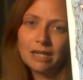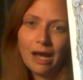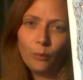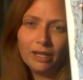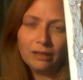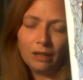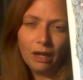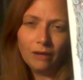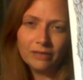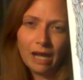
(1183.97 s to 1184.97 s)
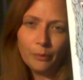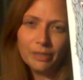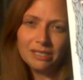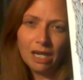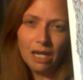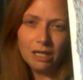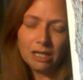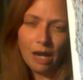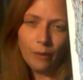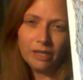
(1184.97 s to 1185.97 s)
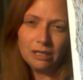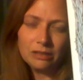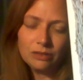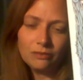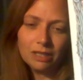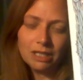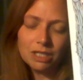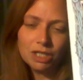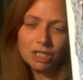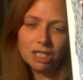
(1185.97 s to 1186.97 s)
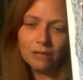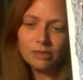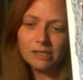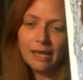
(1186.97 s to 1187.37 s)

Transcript: and how we love and how we date and how we enter relationships.